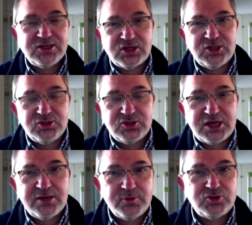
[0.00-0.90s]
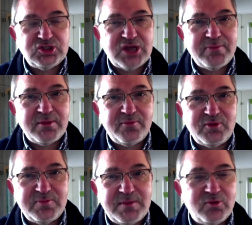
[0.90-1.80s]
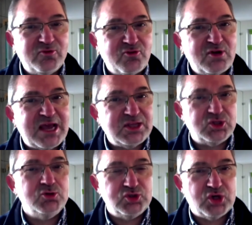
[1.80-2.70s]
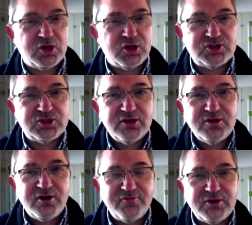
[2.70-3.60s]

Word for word: going to use it in a booster jab that with people who've already had two shots of the